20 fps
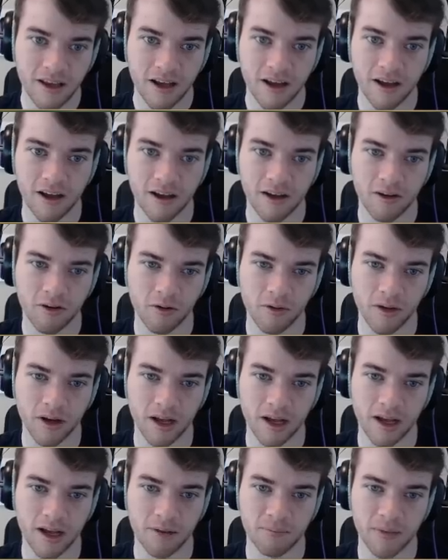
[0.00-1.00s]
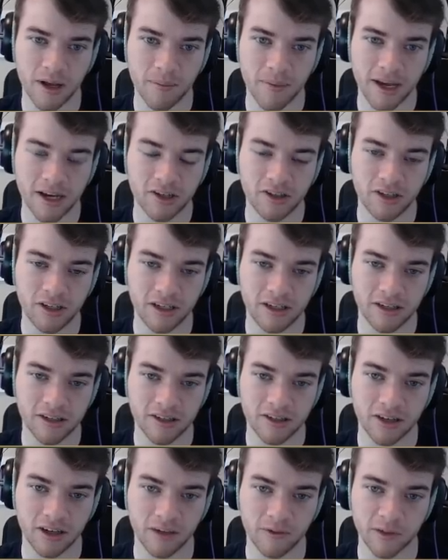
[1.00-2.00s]
Oh, um, I'm actually
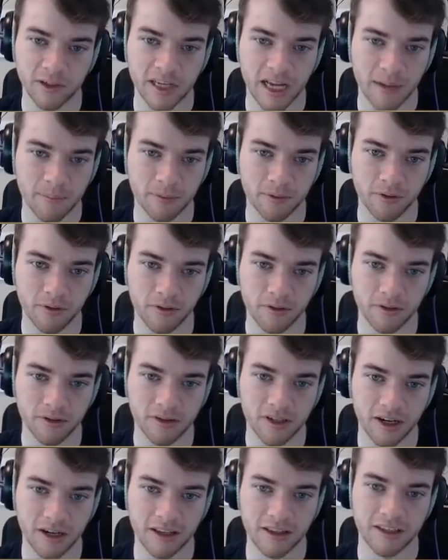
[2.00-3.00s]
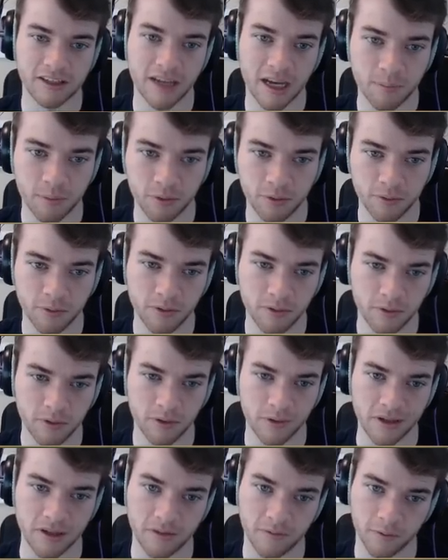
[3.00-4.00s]
studying for Tapu, studying the Tapu ru
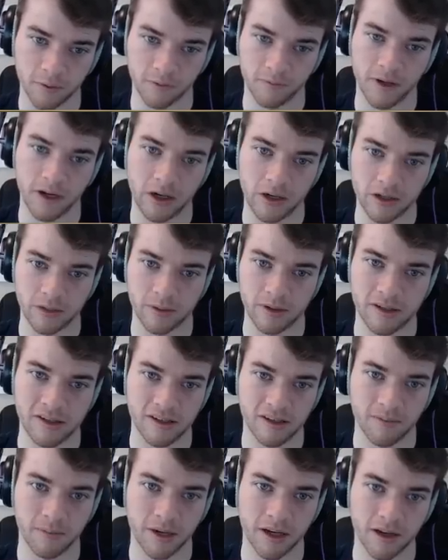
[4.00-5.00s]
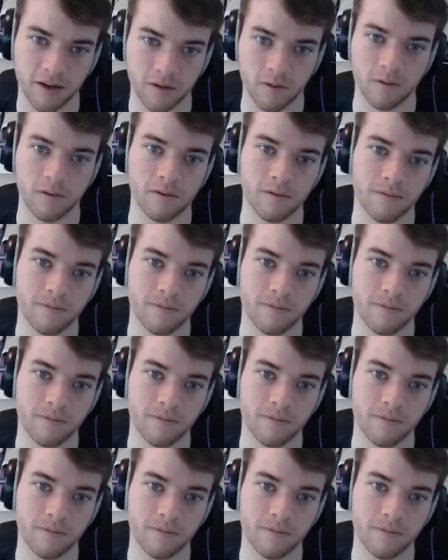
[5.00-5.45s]
ruins for various reasons of my own.